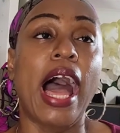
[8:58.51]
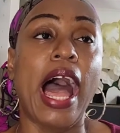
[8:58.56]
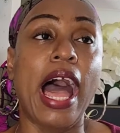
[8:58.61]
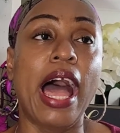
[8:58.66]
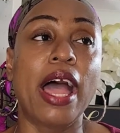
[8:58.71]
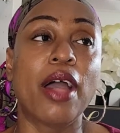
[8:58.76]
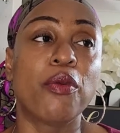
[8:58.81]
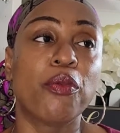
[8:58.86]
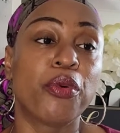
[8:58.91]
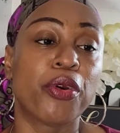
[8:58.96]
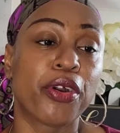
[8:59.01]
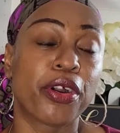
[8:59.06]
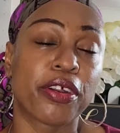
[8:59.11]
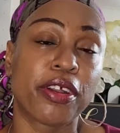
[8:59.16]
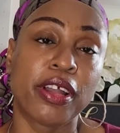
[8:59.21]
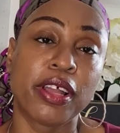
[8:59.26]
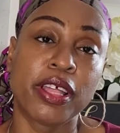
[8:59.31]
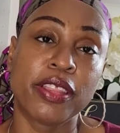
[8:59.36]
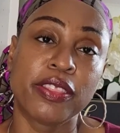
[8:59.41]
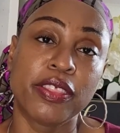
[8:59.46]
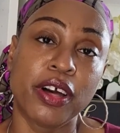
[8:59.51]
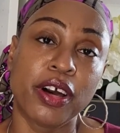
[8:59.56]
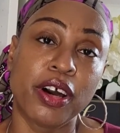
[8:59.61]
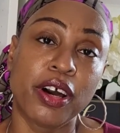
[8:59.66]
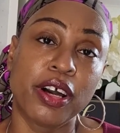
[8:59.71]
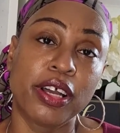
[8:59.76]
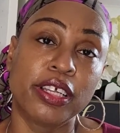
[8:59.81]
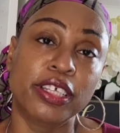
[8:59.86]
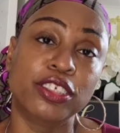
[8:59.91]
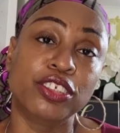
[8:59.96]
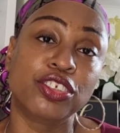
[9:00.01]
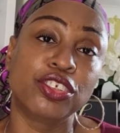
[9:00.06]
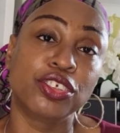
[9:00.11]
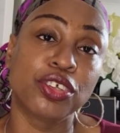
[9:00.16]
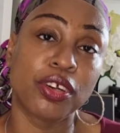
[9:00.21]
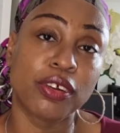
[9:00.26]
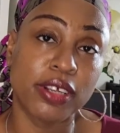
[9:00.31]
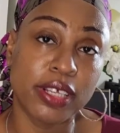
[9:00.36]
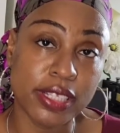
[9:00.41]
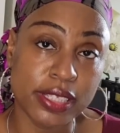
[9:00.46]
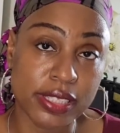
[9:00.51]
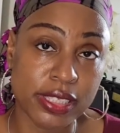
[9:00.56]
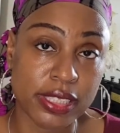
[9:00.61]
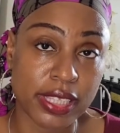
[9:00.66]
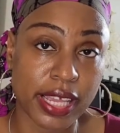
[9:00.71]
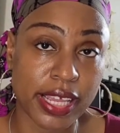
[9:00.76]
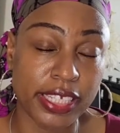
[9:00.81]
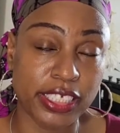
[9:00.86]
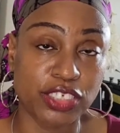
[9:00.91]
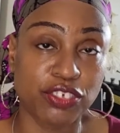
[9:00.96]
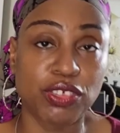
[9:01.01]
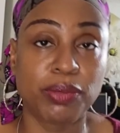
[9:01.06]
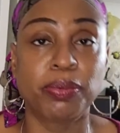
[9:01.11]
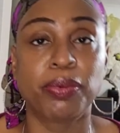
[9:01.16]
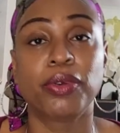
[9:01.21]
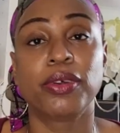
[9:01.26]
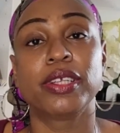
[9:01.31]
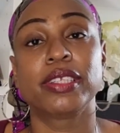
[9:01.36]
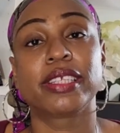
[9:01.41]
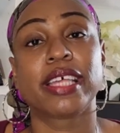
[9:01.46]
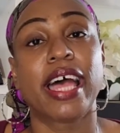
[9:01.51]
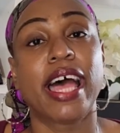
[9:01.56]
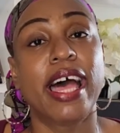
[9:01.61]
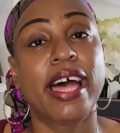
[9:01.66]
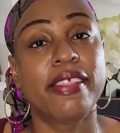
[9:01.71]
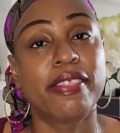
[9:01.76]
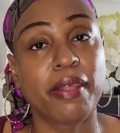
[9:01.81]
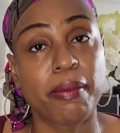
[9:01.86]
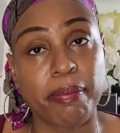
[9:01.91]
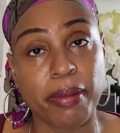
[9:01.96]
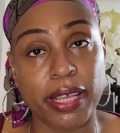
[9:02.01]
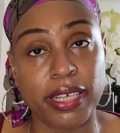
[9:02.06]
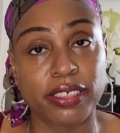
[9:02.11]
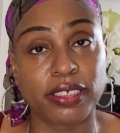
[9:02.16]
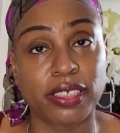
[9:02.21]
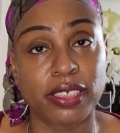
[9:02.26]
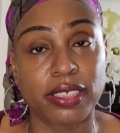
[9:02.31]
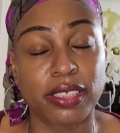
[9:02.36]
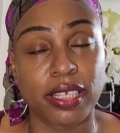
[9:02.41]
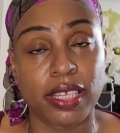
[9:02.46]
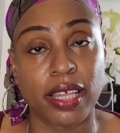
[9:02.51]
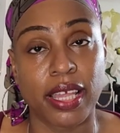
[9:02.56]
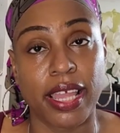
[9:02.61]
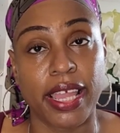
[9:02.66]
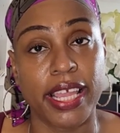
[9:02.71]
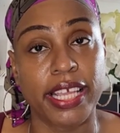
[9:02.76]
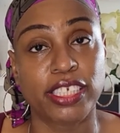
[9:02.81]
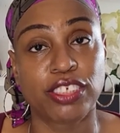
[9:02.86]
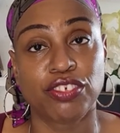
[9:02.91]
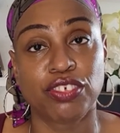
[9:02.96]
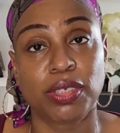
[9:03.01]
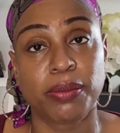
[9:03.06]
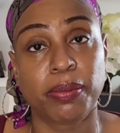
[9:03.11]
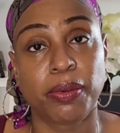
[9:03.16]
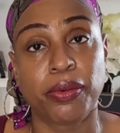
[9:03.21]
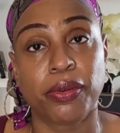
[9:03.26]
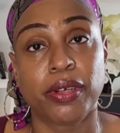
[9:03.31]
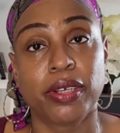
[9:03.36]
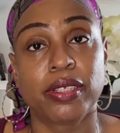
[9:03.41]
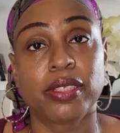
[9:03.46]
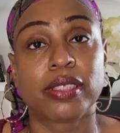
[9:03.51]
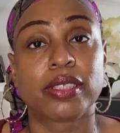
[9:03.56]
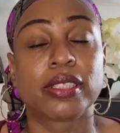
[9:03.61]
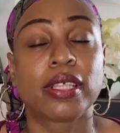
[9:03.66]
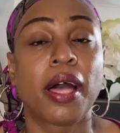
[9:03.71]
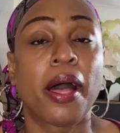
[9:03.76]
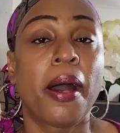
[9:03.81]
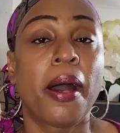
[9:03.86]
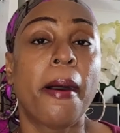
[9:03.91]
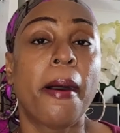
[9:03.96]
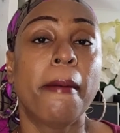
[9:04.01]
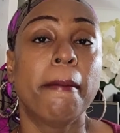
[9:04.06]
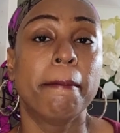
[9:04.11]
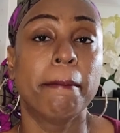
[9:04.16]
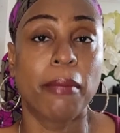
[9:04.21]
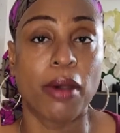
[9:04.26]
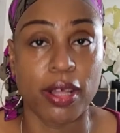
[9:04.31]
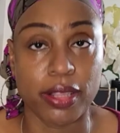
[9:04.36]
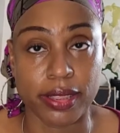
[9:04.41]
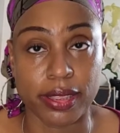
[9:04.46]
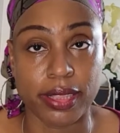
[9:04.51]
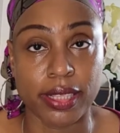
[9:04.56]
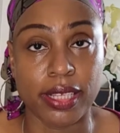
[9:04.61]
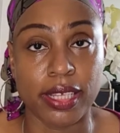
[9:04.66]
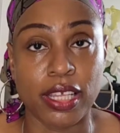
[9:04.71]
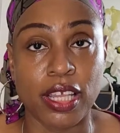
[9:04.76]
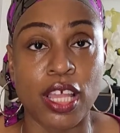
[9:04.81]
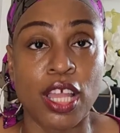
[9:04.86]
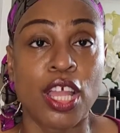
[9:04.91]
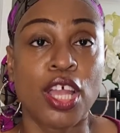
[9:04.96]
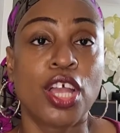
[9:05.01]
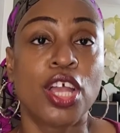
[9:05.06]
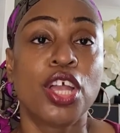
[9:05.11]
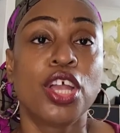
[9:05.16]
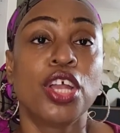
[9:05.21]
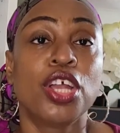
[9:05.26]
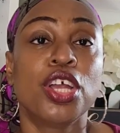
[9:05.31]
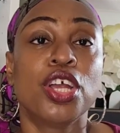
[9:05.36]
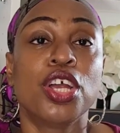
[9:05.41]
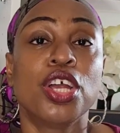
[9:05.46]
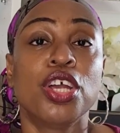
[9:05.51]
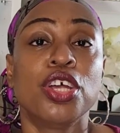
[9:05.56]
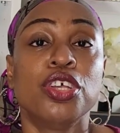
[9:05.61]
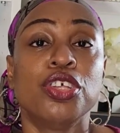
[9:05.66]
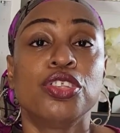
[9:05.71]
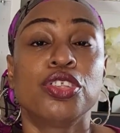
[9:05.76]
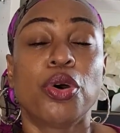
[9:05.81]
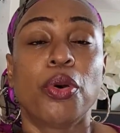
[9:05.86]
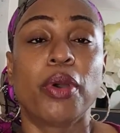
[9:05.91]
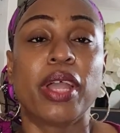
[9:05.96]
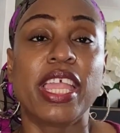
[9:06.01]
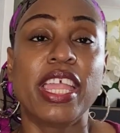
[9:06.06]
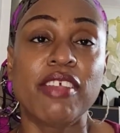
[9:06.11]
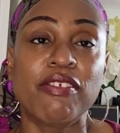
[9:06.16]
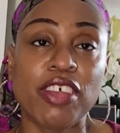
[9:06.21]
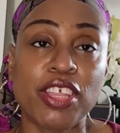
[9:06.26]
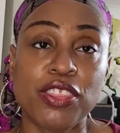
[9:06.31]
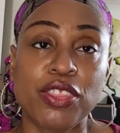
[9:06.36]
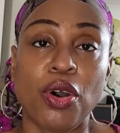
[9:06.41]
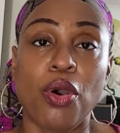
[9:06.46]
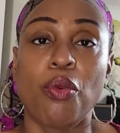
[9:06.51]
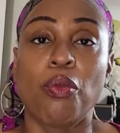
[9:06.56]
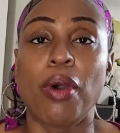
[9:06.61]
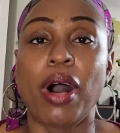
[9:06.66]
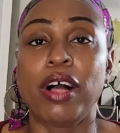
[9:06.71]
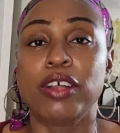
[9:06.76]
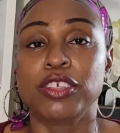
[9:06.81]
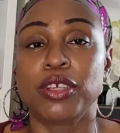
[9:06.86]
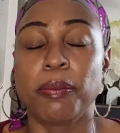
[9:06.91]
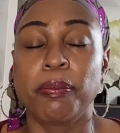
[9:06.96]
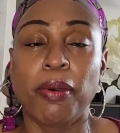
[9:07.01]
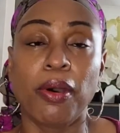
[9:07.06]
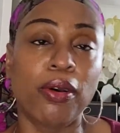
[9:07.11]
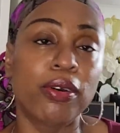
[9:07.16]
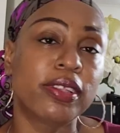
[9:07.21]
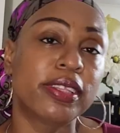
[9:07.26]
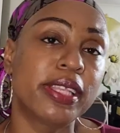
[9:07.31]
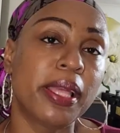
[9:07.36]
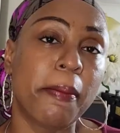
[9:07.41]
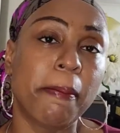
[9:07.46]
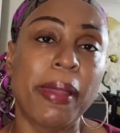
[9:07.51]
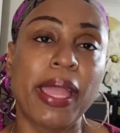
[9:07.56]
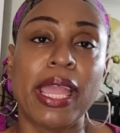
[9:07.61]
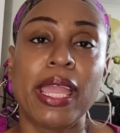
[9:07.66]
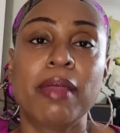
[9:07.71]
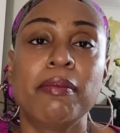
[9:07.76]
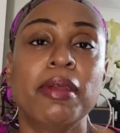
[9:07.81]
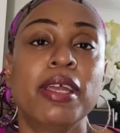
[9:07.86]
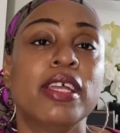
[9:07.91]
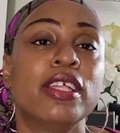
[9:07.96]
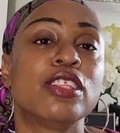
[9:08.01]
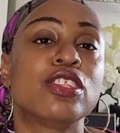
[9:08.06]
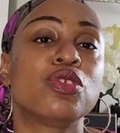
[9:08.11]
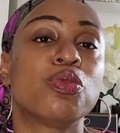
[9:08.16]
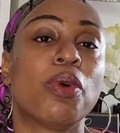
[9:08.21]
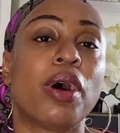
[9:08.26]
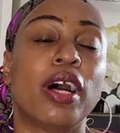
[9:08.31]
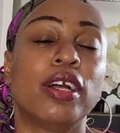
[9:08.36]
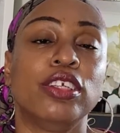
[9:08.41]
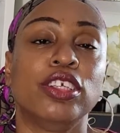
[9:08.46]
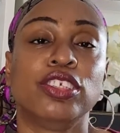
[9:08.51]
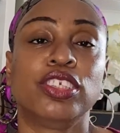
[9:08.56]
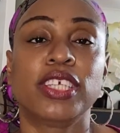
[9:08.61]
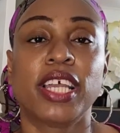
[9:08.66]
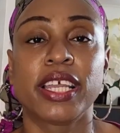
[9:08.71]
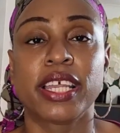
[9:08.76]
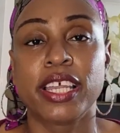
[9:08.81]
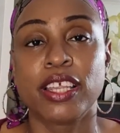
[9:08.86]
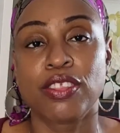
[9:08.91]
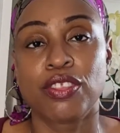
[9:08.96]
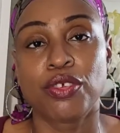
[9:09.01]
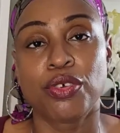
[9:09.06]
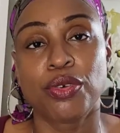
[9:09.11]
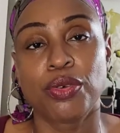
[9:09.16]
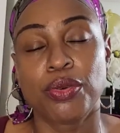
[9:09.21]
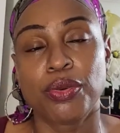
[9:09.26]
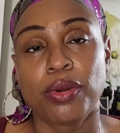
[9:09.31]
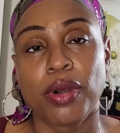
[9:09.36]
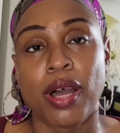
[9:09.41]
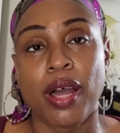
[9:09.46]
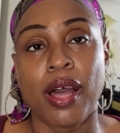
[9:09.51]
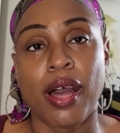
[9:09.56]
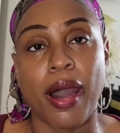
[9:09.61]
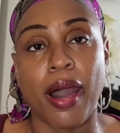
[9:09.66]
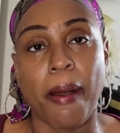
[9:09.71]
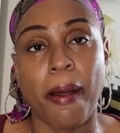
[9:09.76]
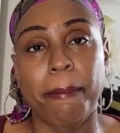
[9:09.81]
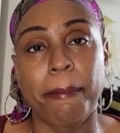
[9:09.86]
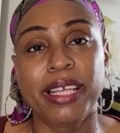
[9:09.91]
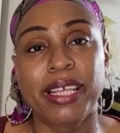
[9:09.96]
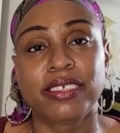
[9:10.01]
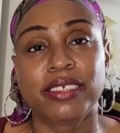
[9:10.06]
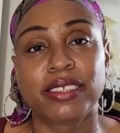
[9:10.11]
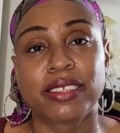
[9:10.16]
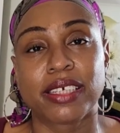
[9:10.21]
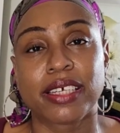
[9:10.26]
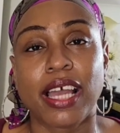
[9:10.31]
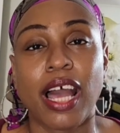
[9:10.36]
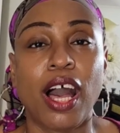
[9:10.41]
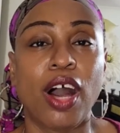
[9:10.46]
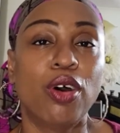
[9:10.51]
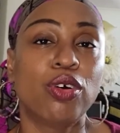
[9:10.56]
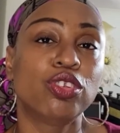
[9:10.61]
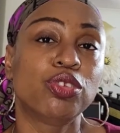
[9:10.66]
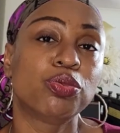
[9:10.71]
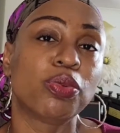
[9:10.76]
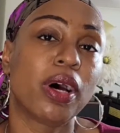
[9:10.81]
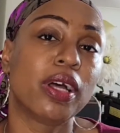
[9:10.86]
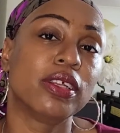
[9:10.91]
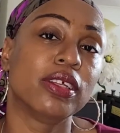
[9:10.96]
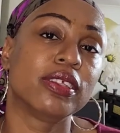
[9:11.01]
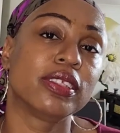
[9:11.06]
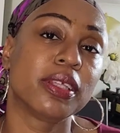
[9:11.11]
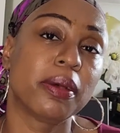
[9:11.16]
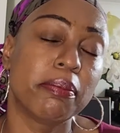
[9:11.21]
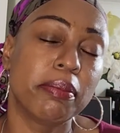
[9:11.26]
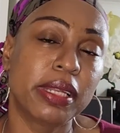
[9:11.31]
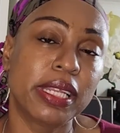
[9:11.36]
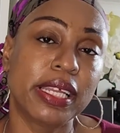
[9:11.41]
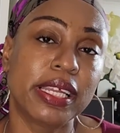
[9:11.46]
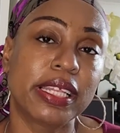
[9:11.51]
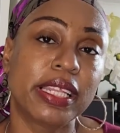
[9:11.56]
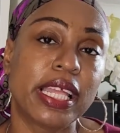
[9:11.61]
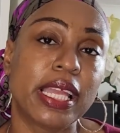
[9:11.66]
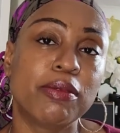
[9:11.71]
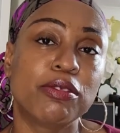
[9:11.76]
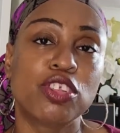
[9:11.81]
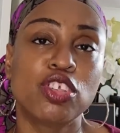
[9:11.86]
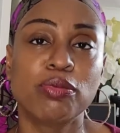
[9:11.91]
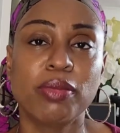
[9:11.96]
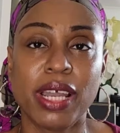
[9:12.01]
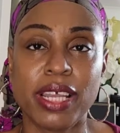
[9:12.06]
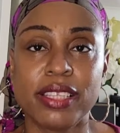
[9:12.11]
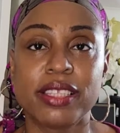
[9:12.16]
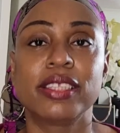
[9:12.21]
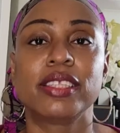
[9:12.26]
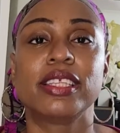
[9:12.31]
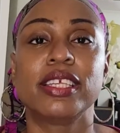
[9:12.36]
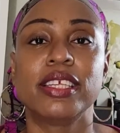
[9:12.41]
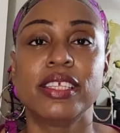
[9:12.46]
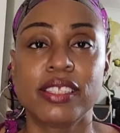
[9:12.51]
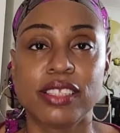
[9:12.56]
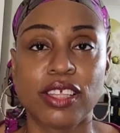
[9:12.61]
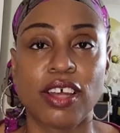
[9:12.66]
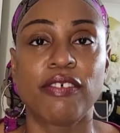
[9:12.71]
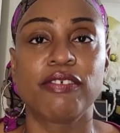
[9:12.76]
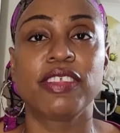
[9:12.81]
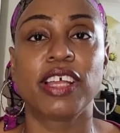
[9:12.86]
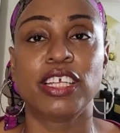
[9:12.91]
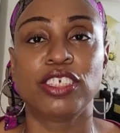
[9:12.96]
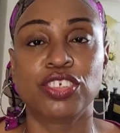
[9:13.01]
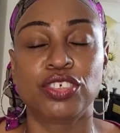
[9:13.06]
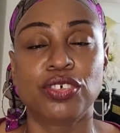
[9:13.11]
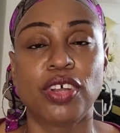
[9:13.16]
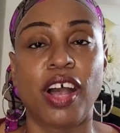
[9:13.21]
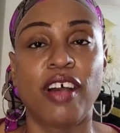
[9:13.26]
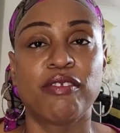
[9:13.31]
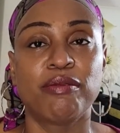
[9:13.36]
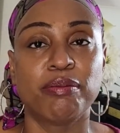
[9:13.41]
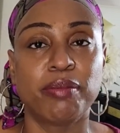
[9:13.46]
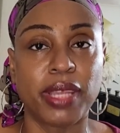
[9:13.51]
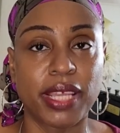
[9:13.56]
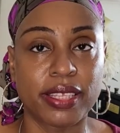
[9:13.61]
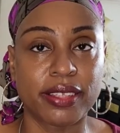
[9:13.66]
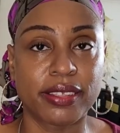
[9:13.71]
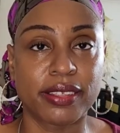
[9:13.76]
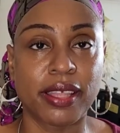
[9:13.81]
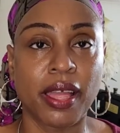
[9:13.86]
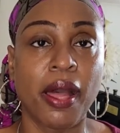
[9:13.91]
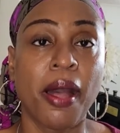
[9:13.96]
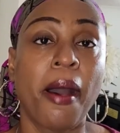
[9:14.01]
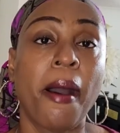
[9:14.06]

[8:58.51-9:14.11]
I work the insurance agent reports and the patient agent reports monthly. So even though while you're posting payments, while you're checking through patients' accounts, while you're submitting claims, you might see stuff that you have missed.